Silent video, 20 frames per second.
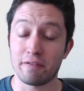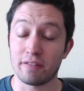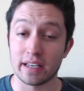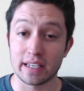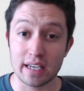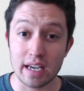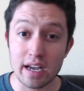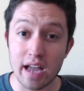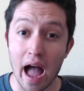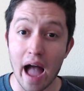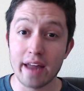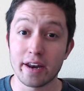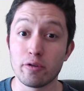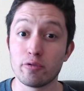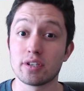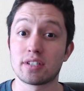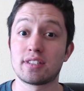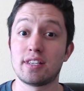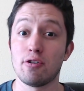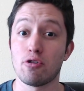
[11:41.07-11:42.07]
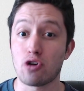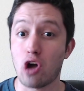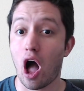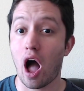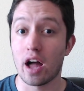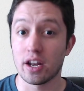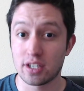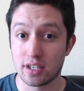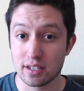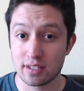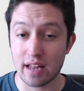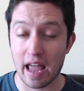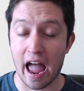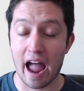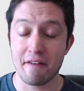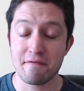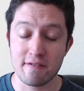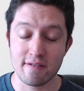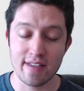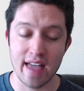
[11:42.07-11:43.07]
Like, Kaido is still conscious
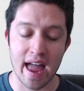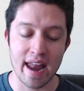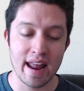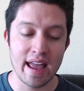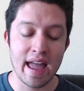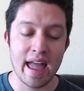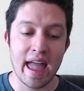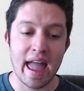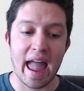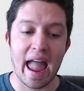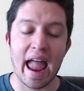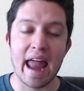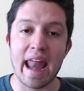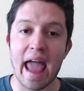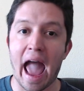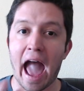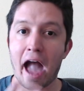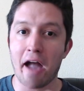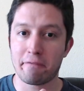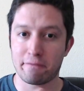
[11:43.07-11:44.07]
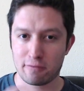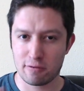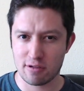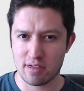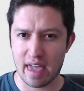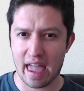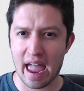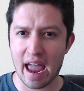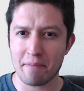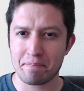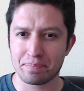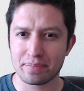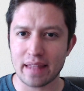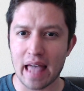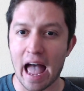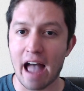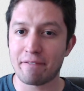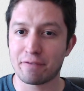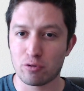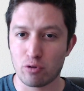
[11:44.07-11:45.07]
after that. And after that,
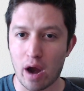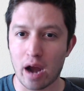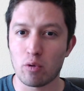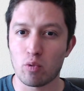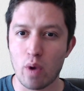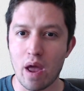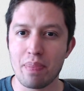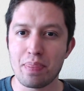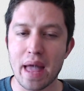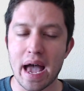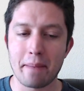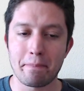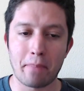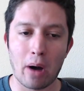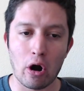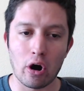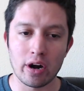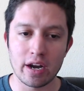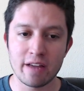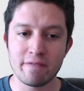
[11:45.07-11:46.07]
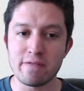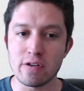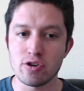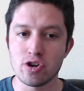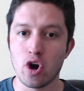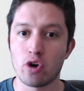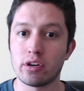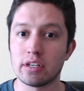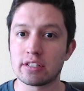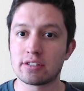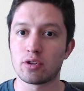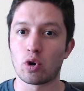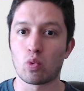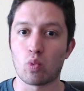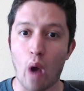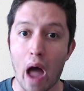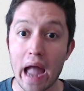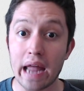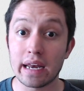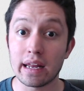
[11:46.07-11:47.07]
after I read that part, if you notice the
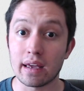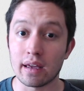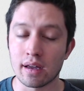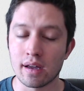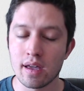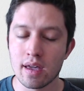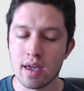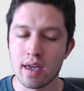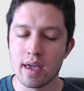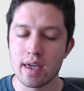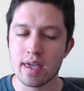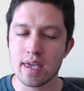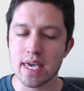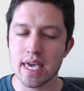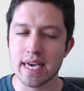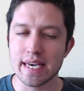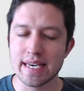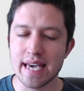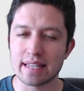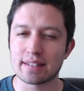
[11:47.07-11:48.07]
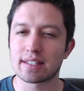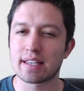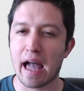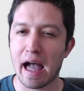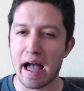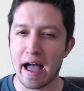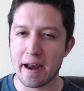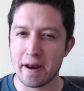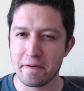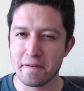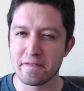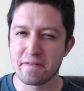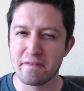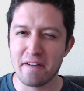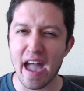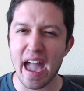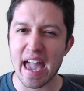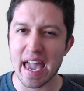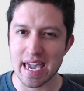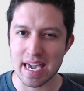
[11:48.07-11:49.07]
writing, it gets kind of
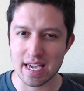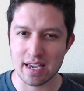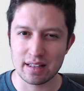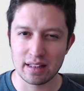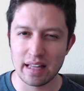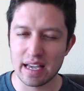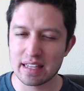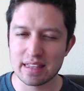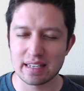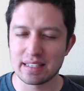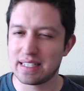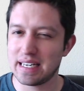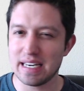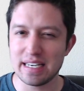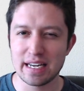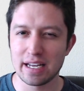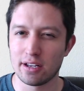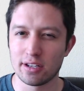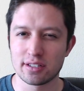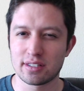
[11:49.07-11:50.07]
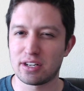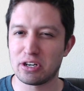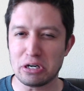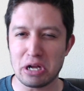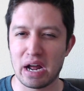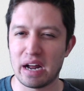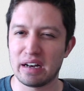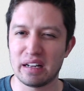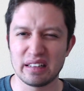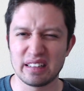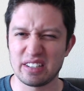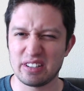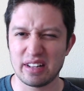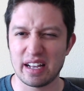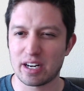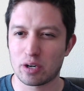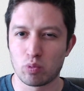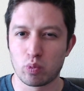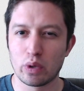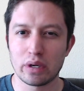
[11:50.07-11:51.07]
vague. Like, the details, they're not
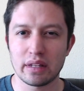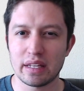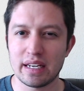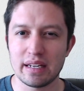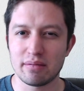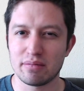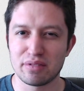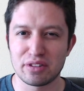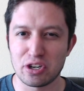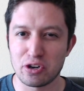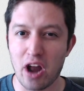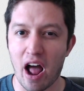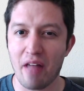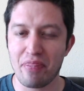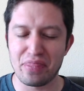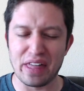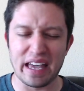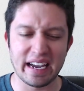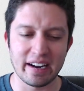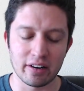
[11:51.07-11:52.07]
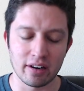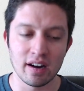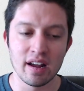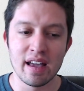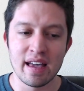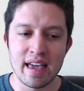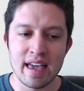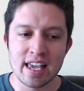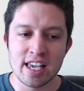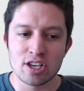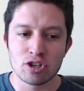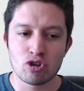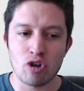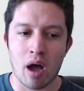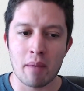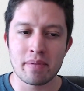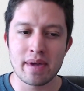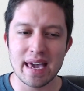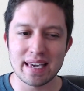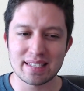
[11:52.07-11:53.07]
there. So
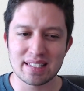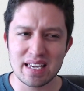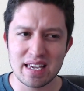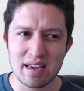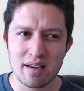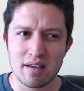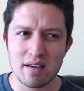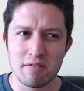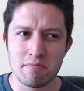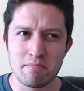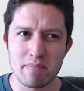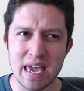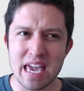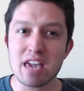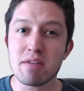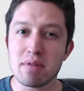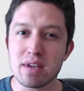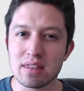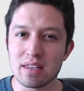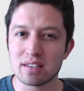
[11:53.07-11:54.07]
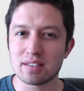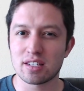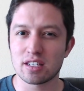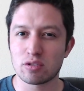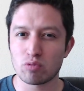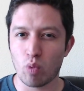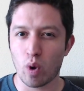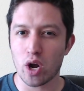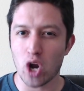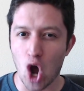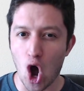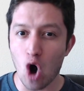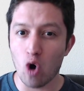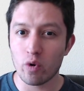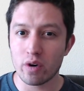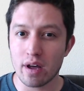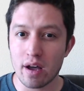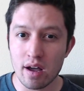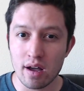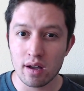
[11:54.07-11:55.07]
I'm guessing maybe this is what
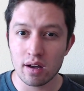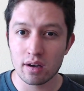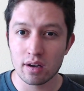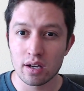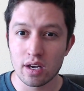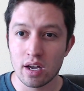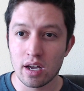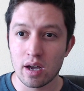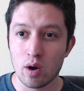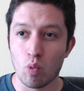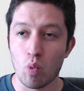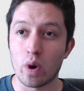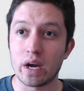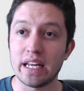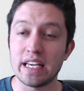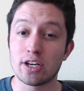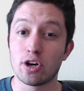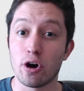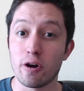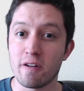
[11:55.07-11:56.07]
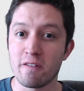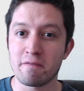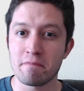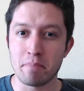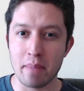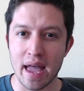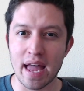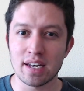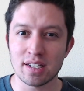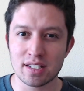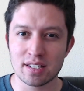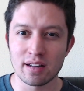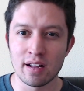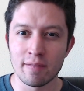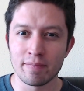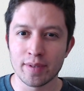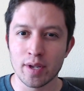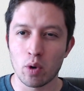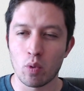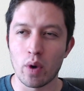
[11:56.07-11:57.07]
Oda, what he could have meant
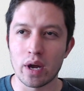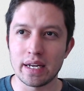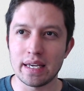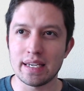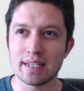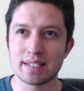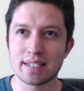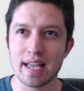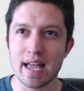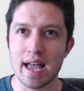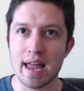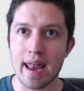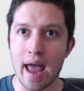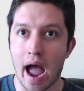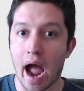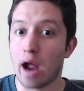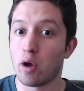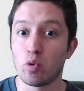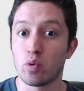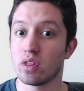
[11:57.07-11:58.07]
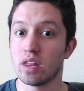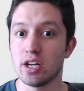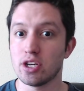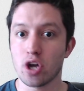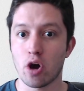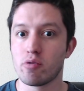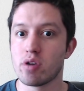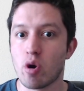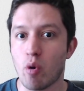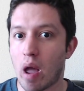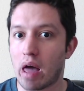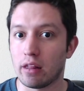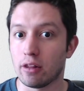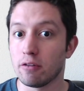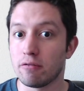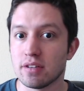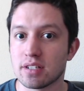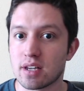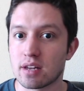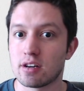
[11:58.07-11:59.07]
when he said, I really don't know how
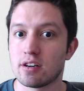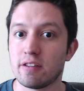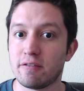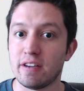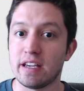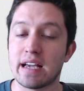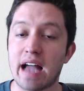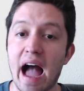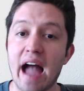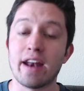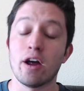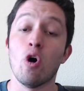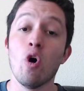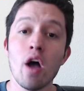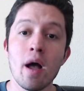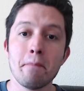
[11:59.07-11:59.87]
Luffy's gonna defeat Kaido.